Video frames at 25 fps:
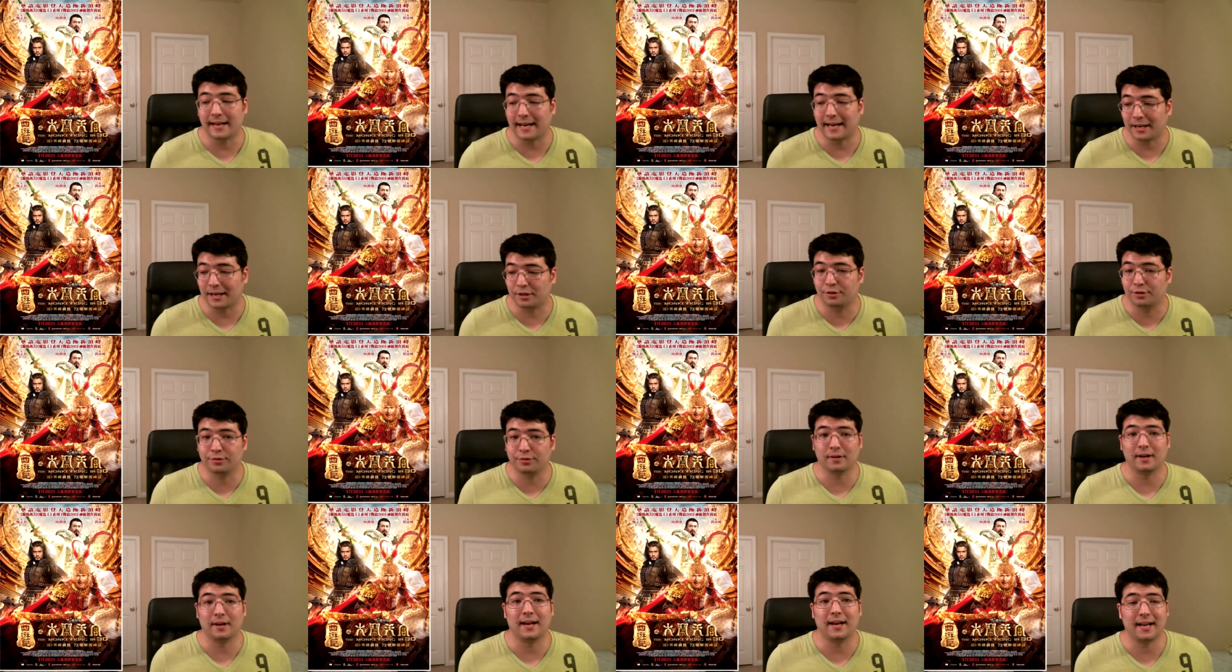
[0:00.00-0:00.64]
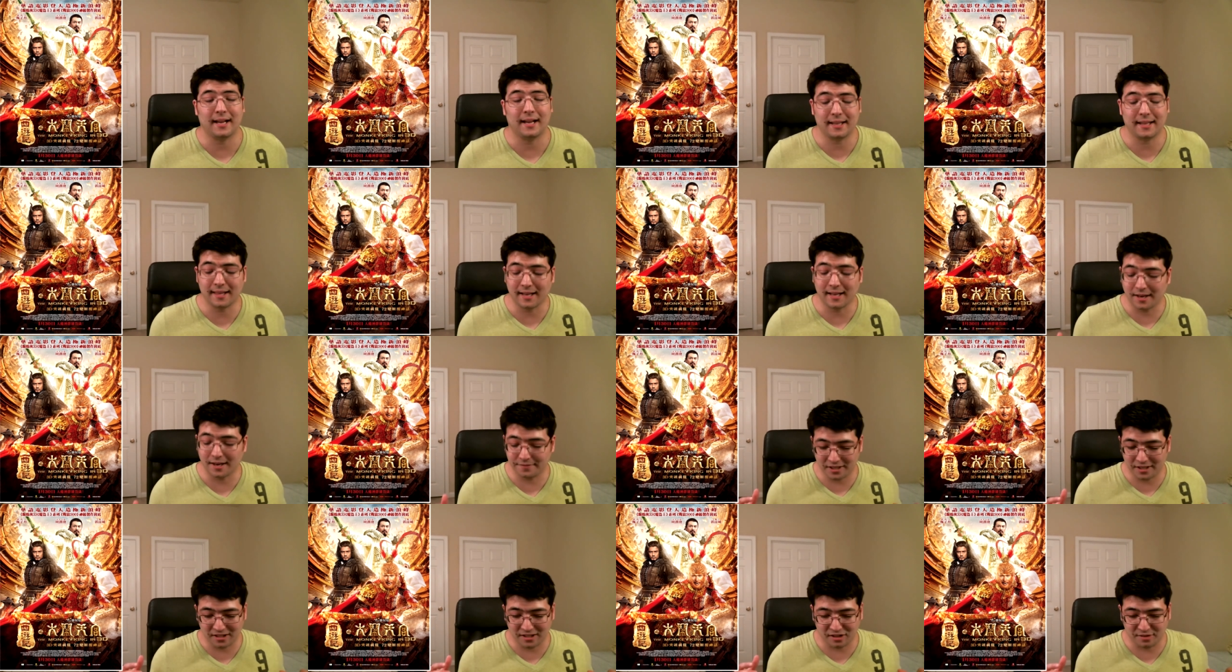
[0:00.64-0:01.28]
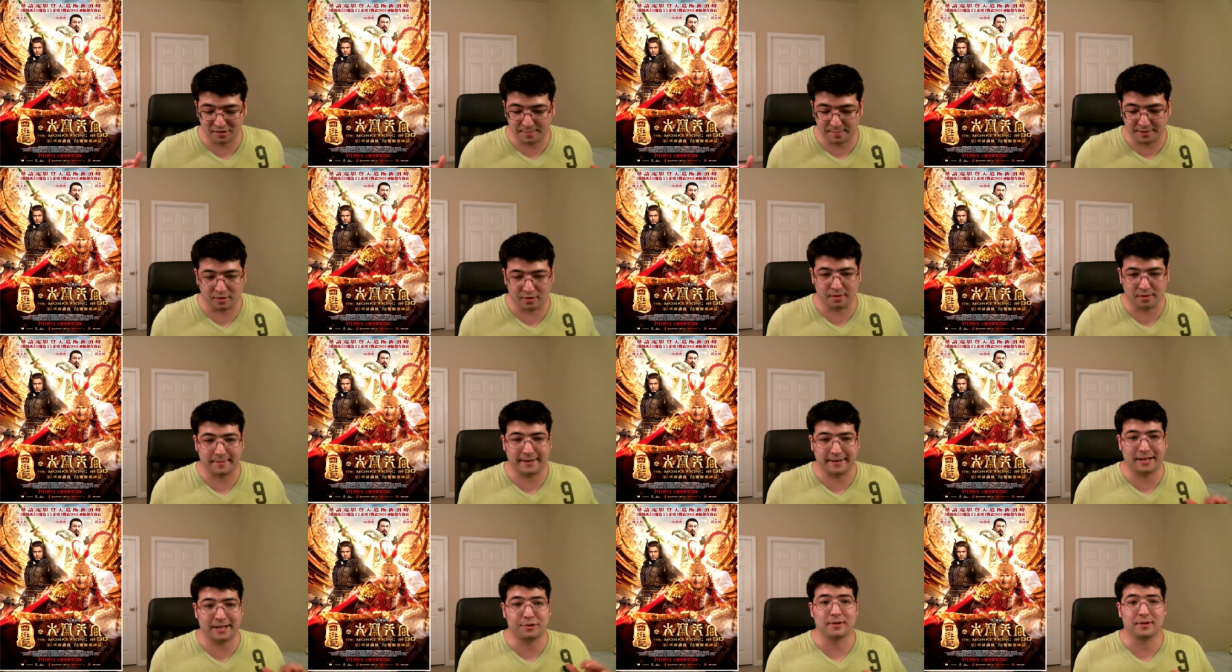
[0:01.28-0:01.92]
I try, I think I've said this before,
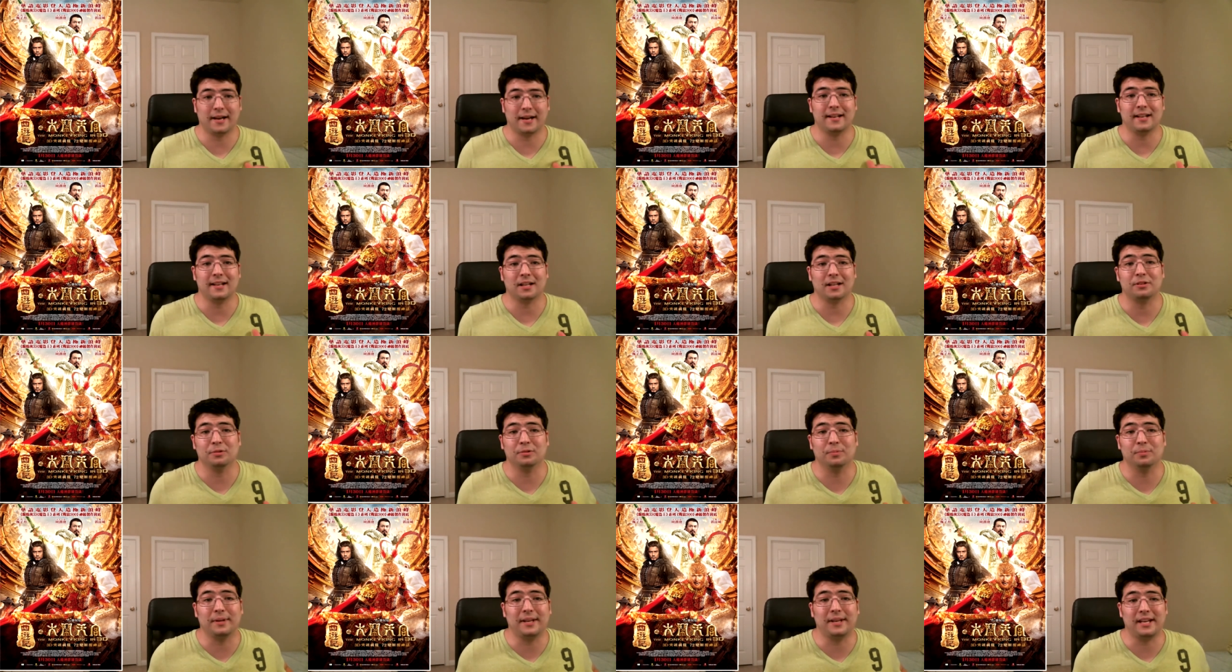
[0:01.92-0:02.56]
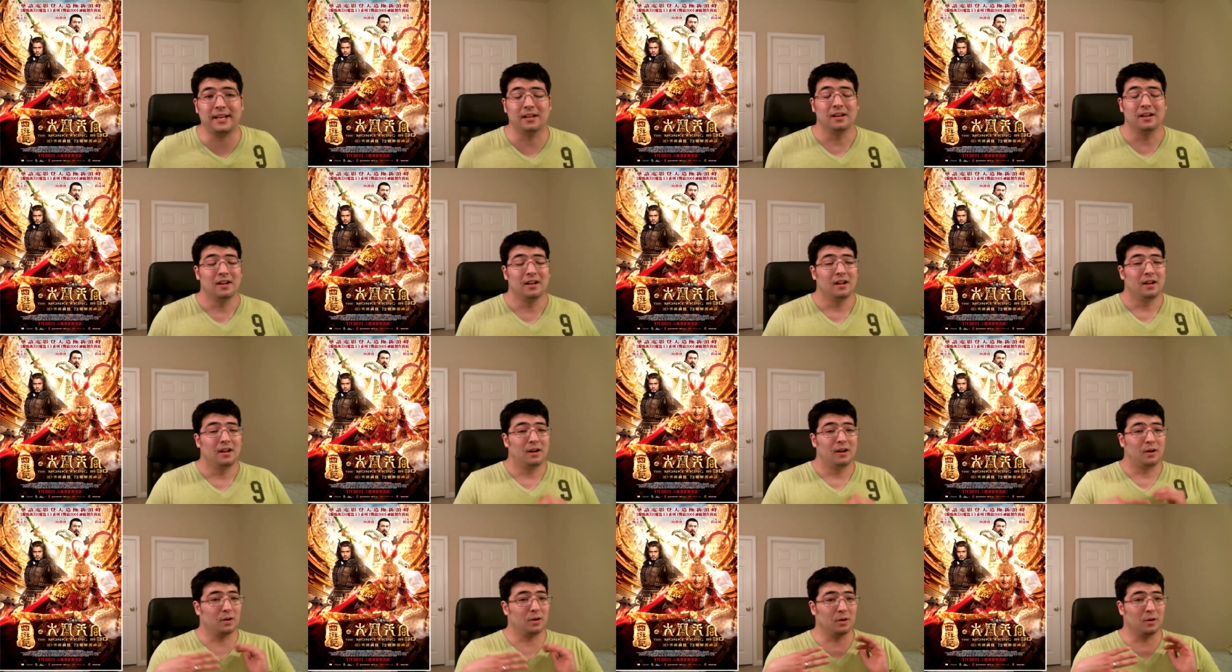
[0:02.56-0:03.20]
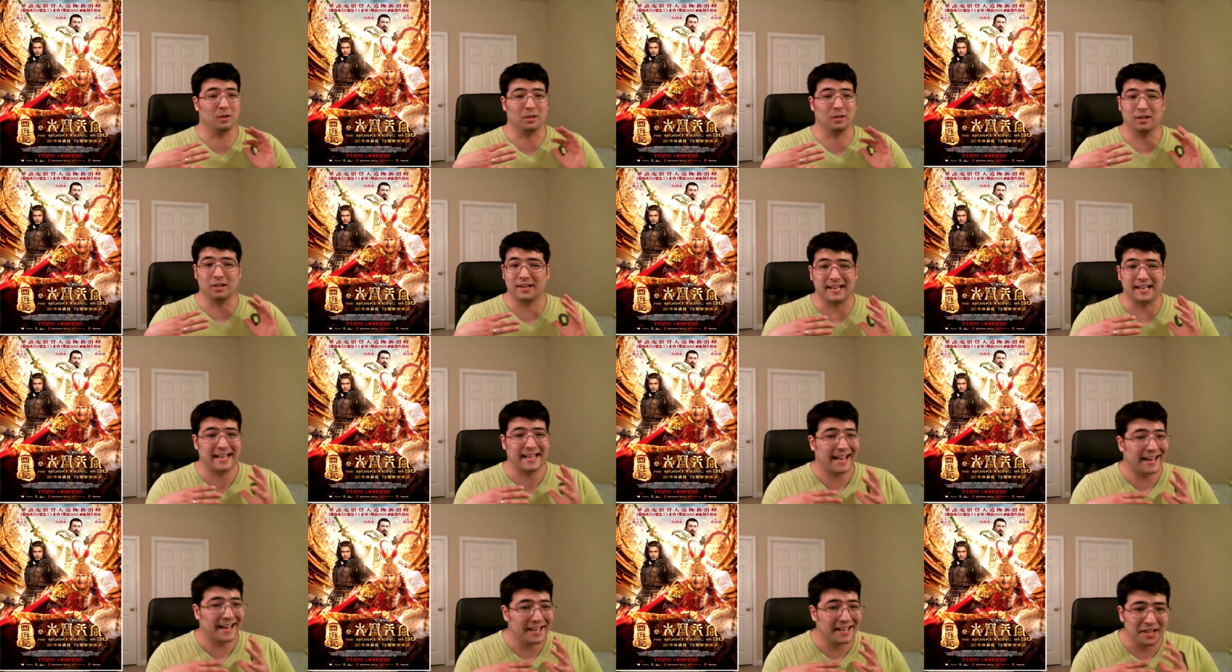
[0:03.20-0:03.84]
but I try not to read or look at
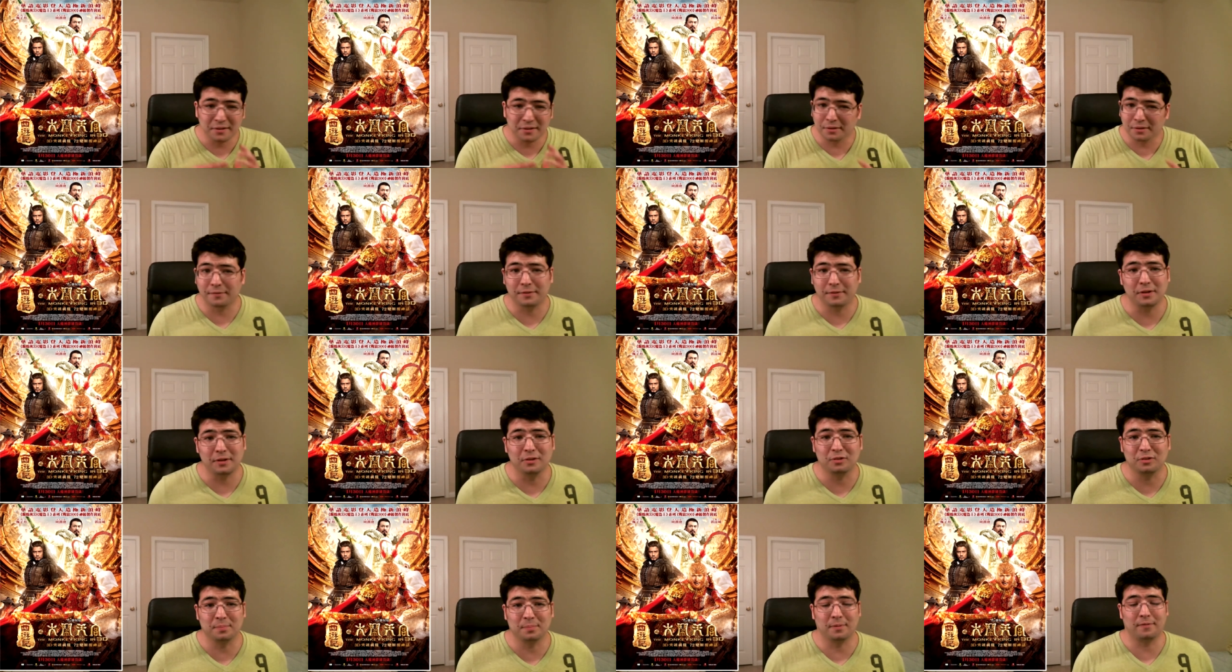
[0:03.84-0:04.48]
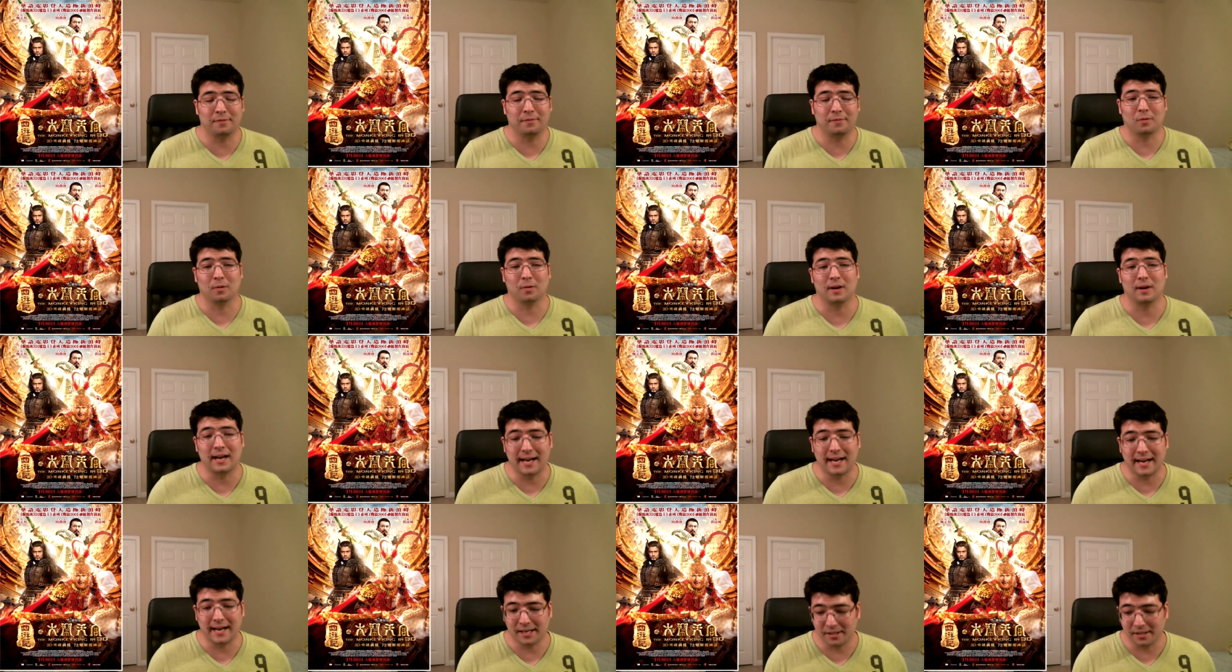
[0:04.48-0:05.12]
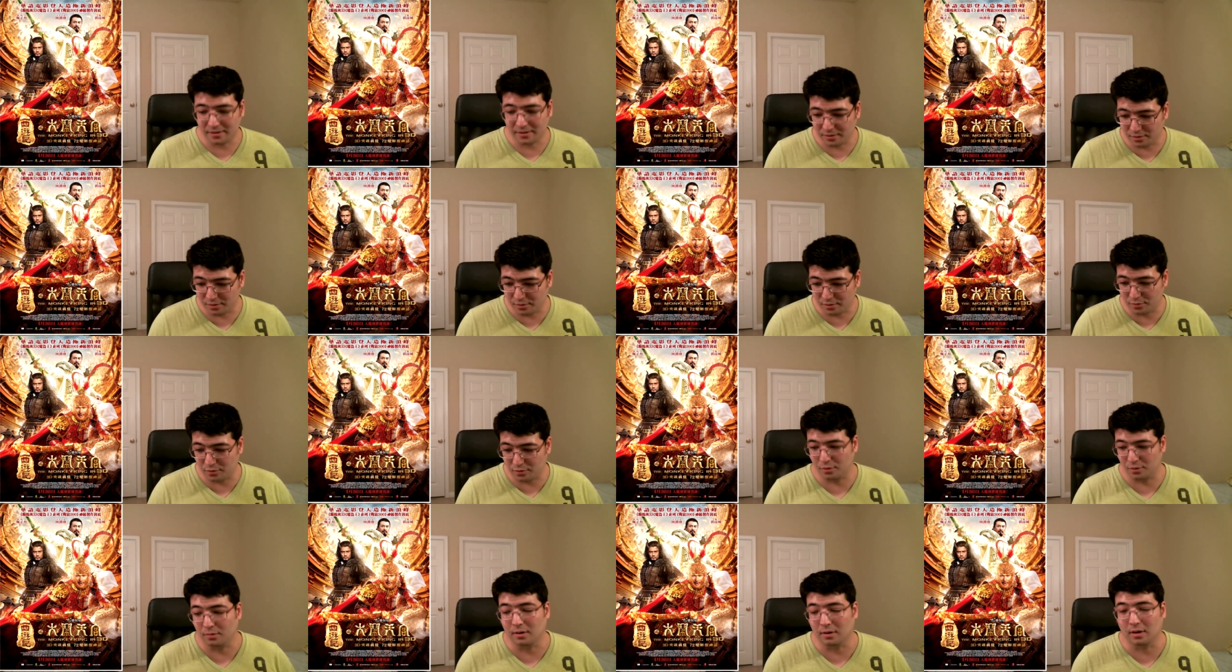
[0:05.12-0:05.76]
any reviews before I
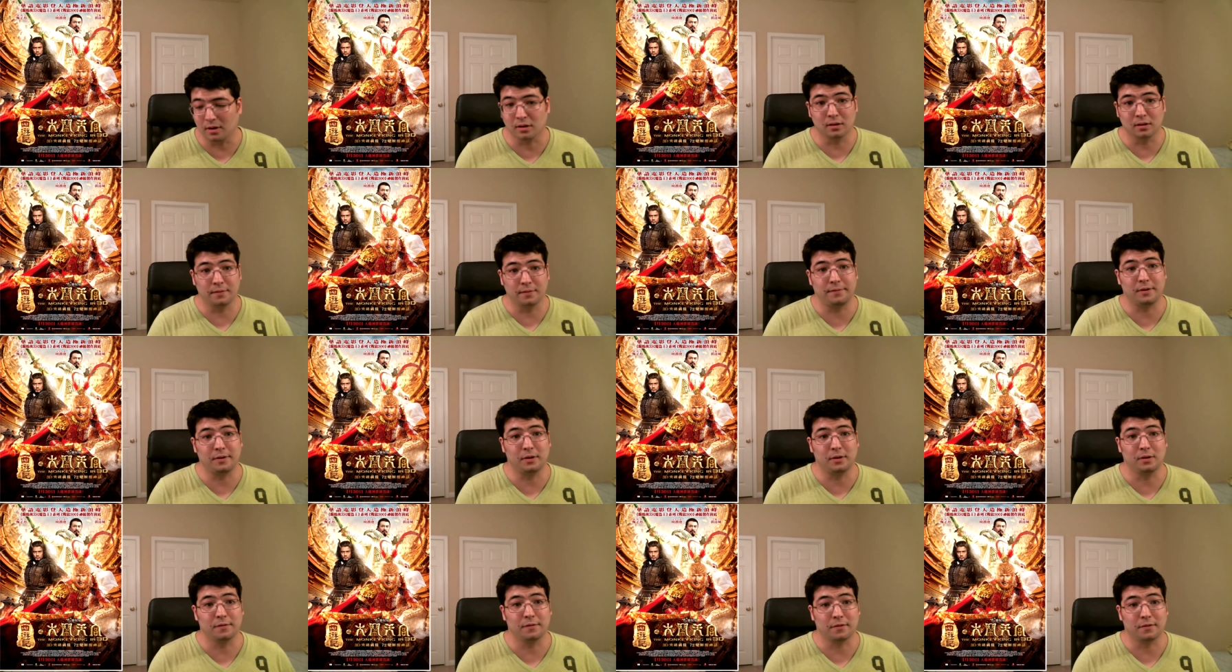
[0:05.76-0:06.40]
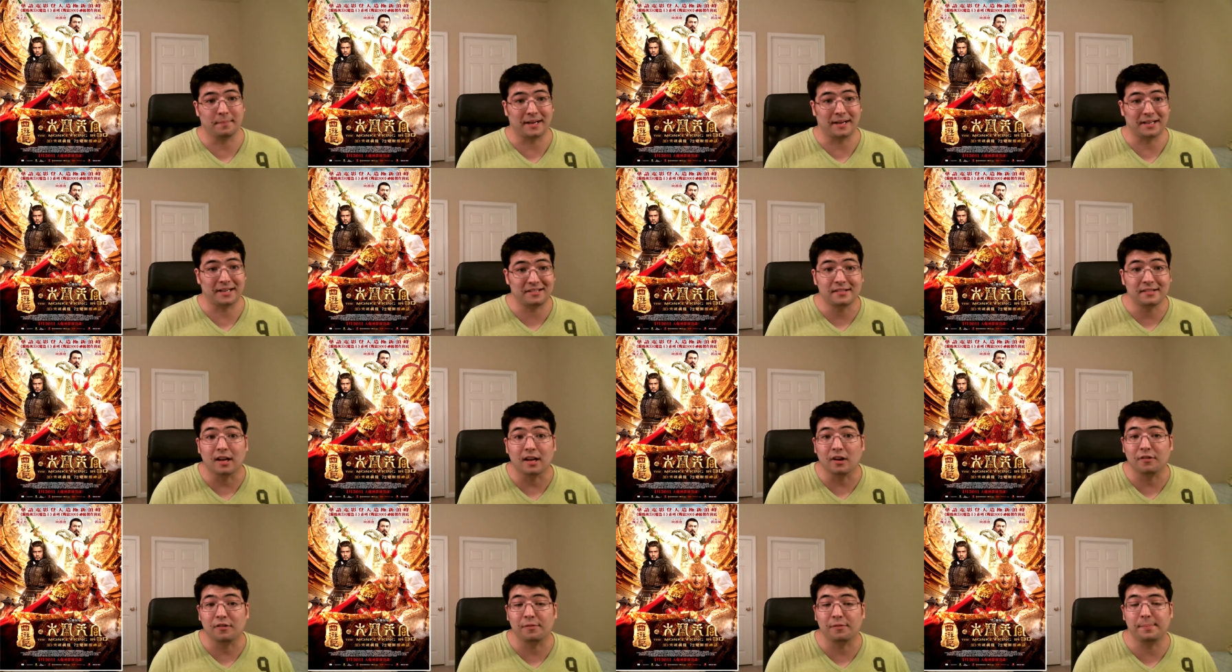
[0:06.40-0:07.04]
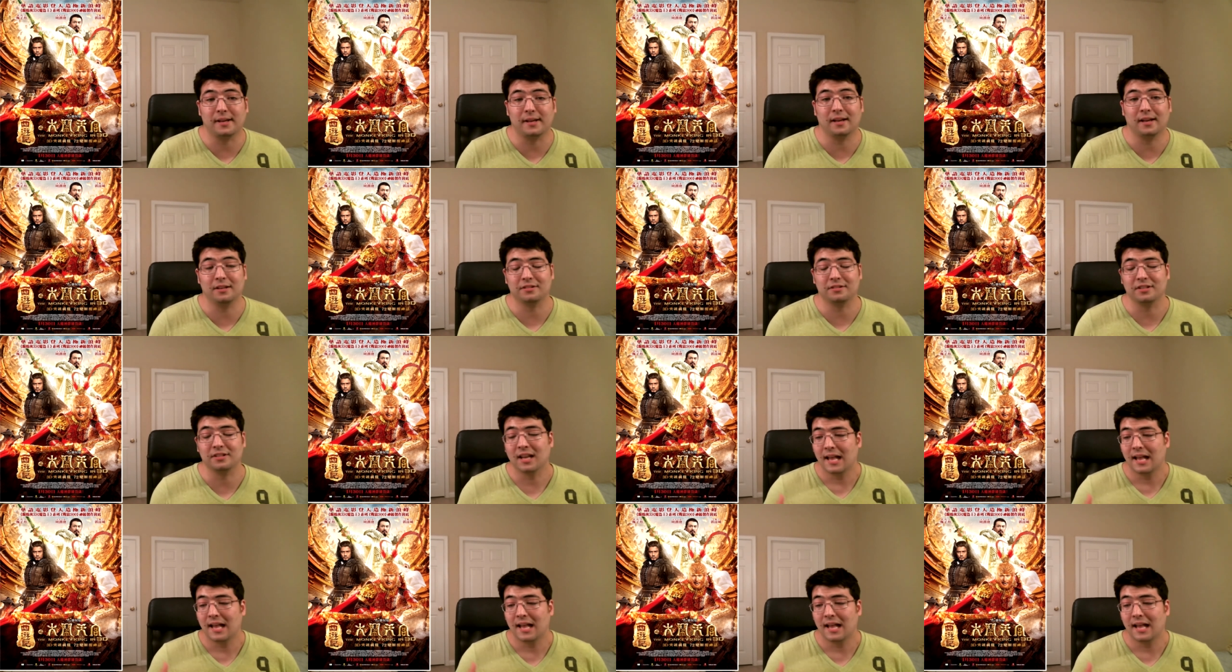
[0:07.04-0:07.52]
do a review for myself because